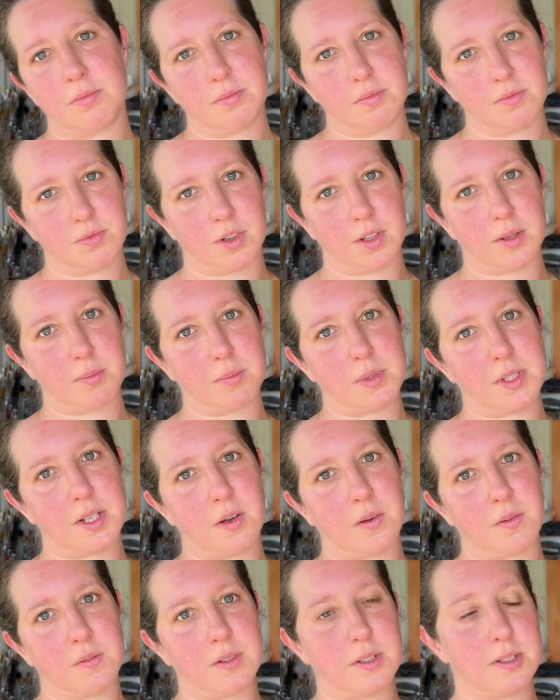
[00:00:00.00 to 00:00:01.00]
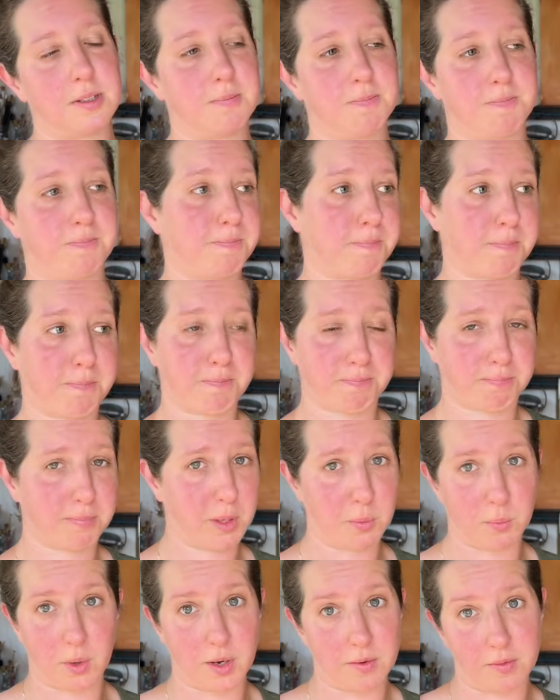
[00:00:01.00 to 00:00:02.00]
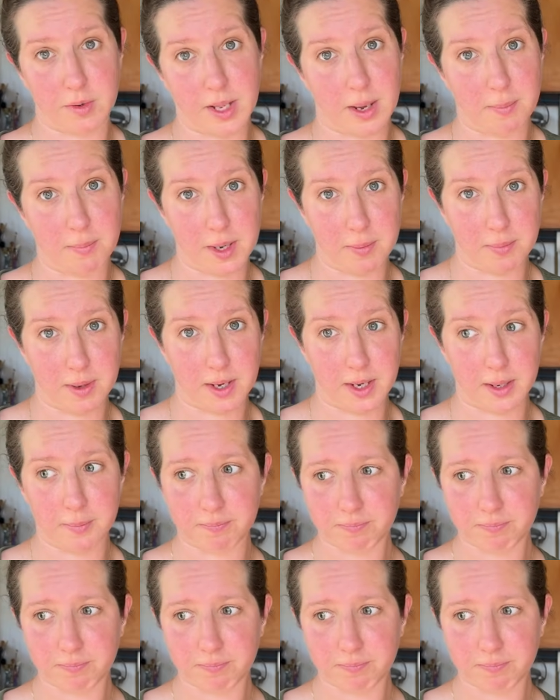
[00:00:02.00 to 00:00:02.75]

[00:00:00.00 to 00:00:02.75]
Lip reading: for themselves, whatever that may be.